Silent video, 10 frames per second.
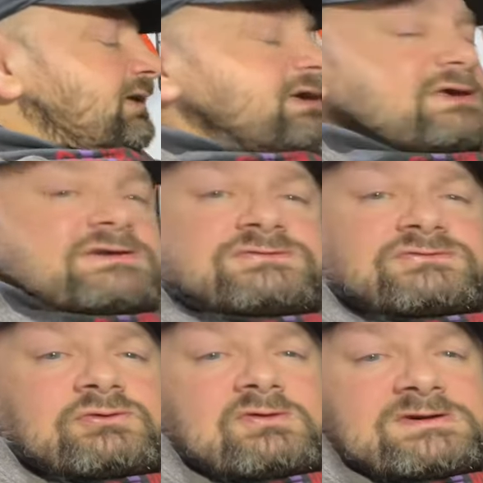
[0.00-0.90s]
here, it's
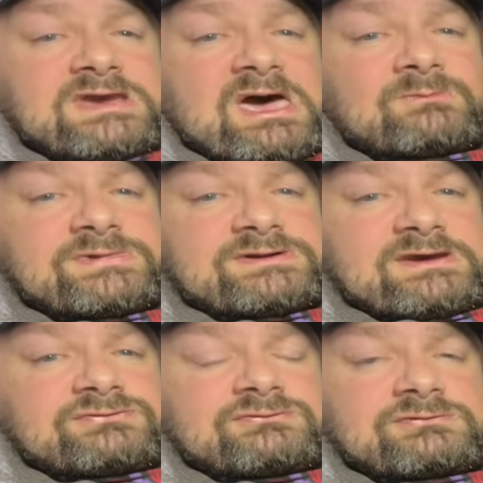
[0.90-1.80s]
totally
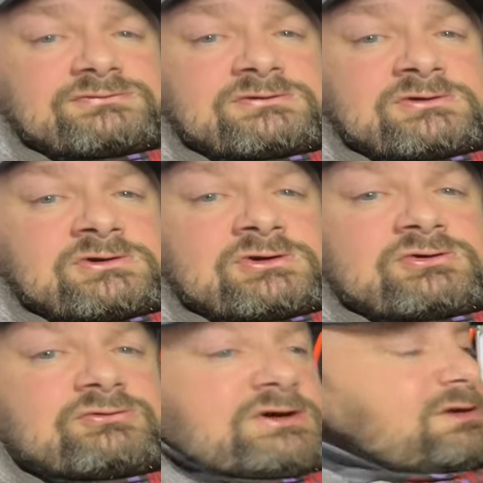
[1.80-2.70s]
ambidextrous
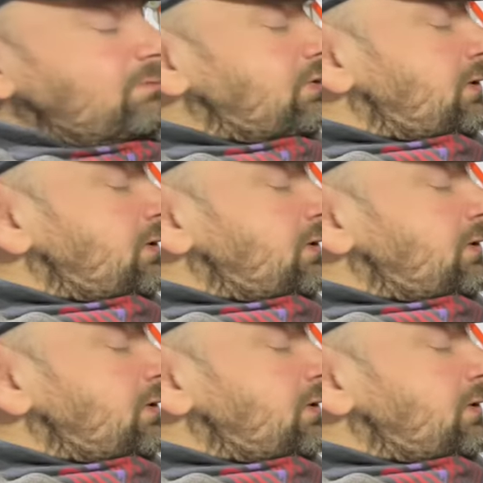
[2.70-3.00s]
grip.